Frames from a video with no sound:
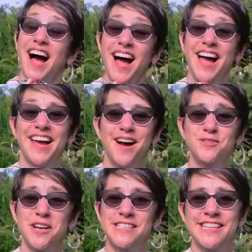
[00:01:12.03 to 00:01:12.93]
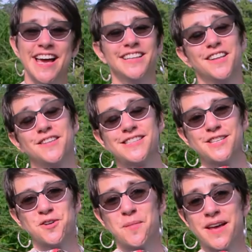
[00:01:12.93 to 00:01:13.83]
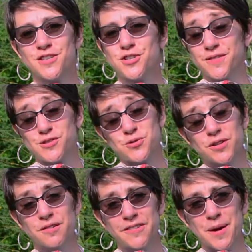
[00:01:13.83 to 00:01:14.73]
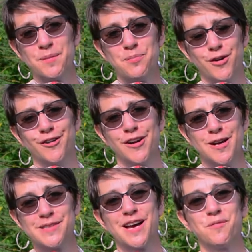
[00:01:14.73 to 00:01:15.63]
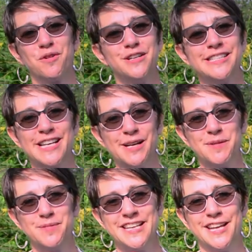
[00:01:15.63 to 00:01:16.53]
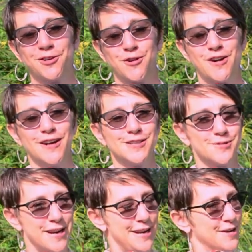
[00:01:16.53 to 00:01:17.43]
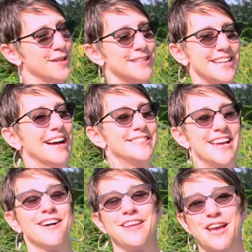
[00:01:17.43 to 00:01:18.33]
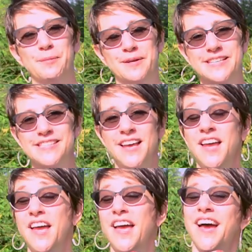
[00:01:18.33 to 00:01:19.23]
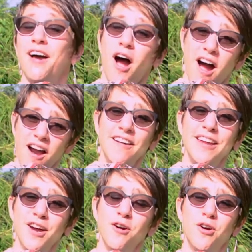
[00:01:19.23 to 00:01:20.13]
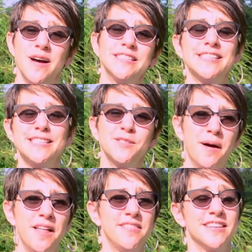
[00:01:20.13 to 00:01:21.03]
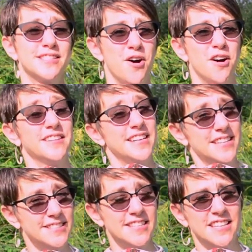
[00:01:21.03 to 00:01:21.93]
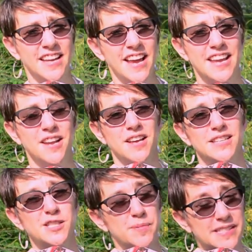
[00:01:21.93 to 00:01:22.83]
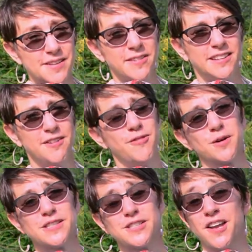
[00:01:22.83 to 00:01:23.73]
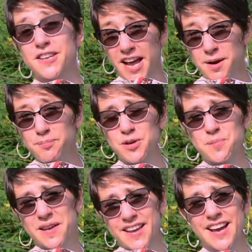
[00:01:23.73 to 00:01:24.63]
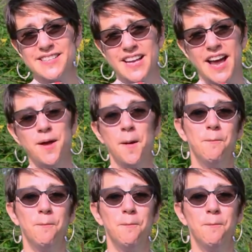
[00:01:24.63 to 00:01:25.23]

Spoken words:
Hi, I'm Tracy Calla, the Senior Manager of School and Family Programs at Marie Selby Botanical Gardens right here in the downtown campus. Our EcoQuest this month is called Into the Night, specifically focused on night blooming cacti,